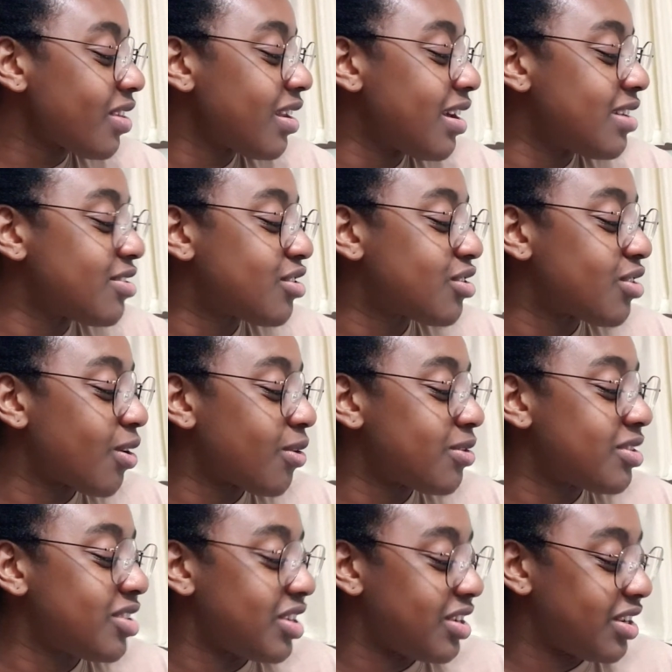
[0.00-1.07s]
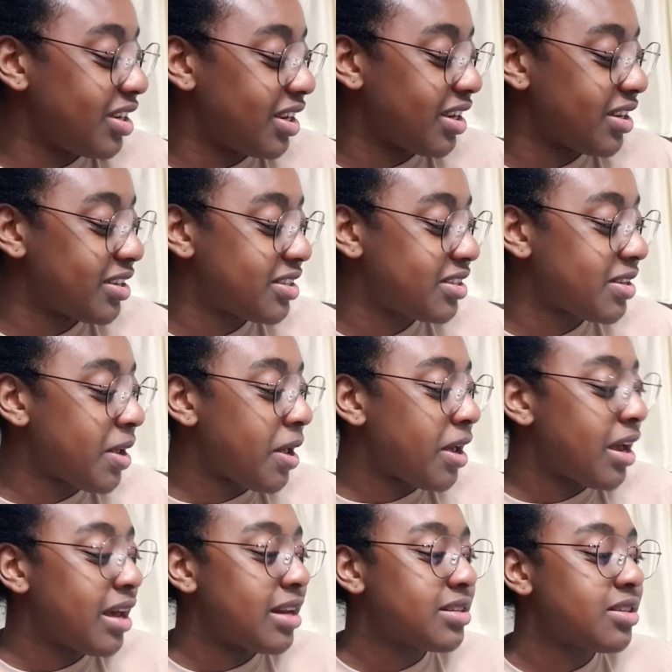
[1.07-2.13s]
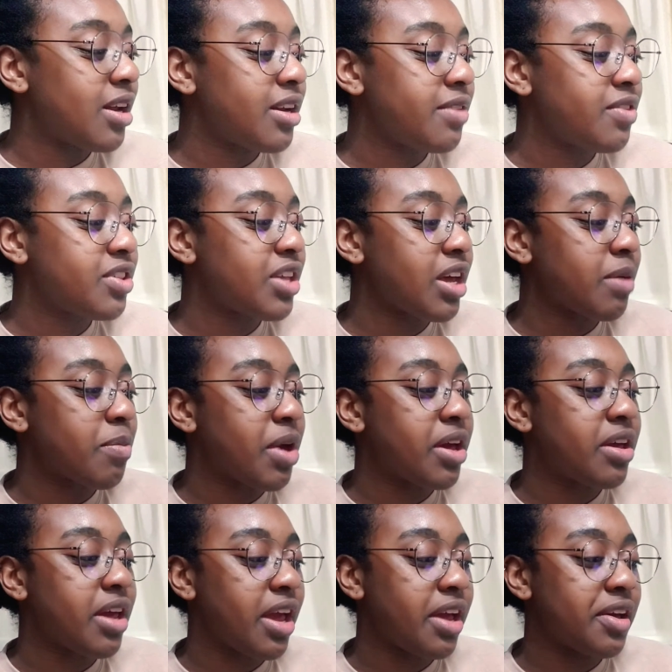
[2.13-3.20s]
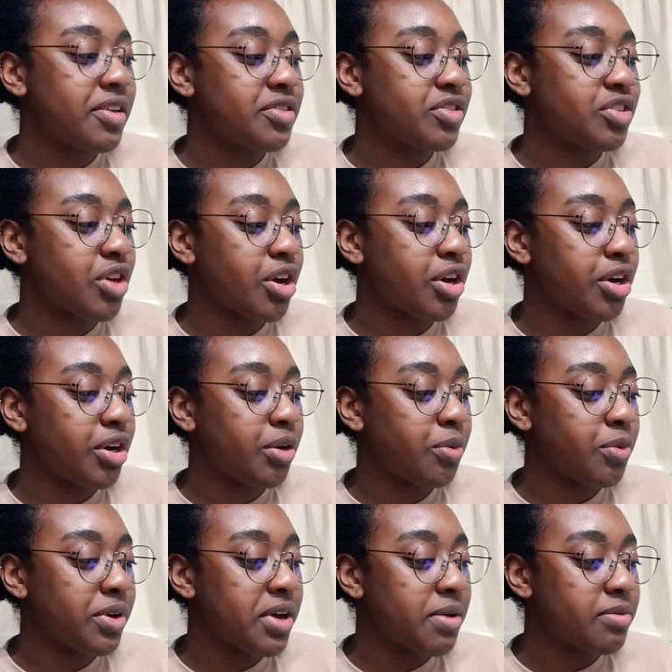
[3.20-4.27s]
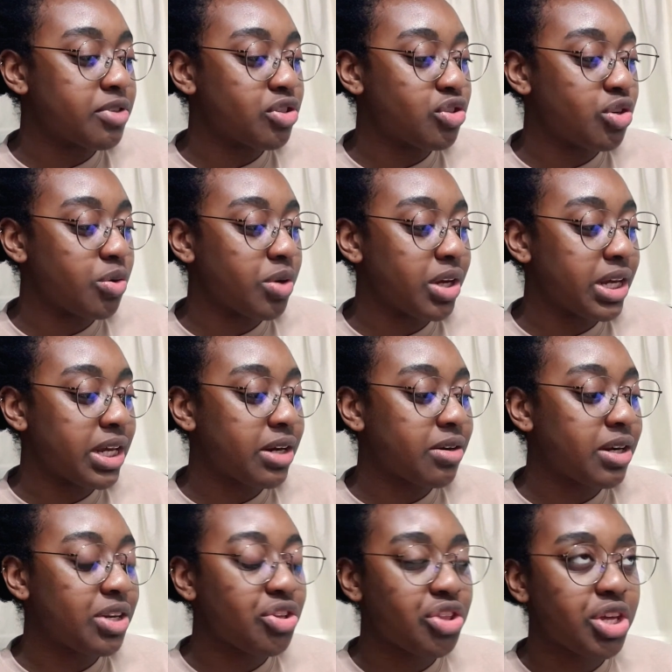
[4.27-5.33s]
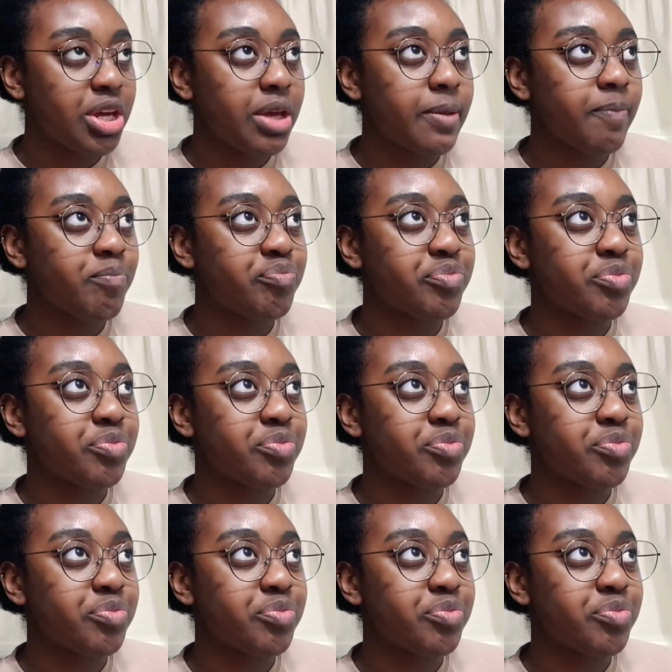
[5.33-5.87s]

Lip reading: It's so tedious. And it's not even my hands hurt when I was doing it or anything.